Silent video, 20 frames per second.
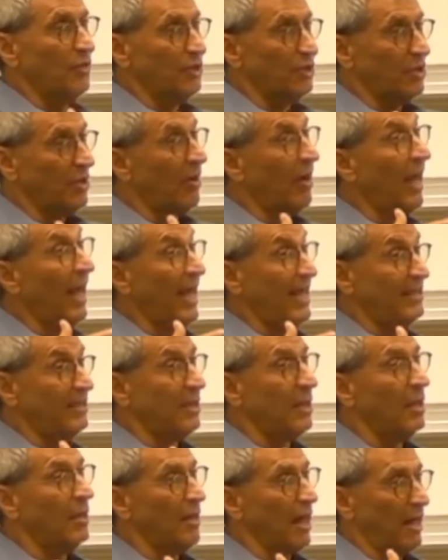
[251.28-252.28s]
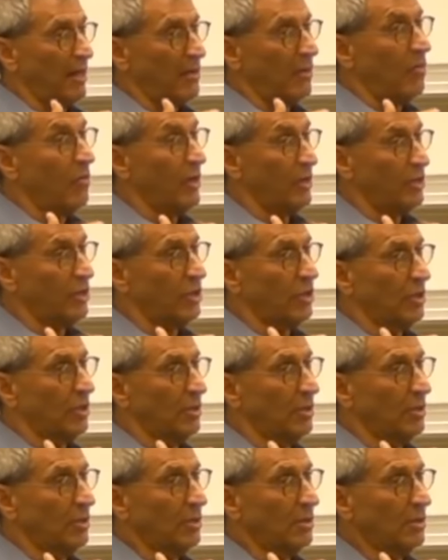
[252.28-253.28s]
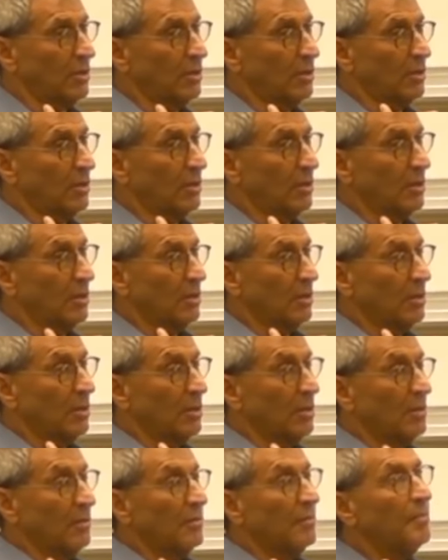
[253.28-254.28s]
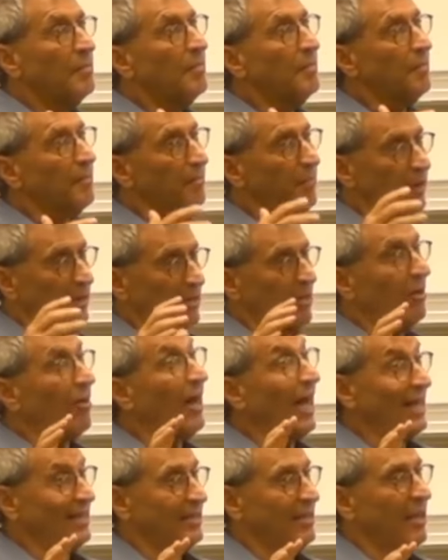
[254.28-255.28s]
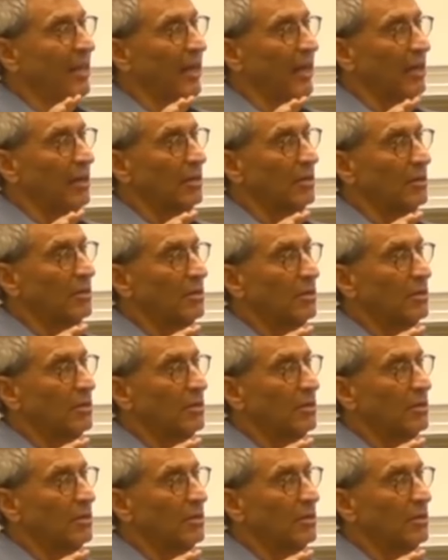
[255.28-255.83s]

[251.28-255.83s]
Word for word: in which they're asking that question, but they're asking it.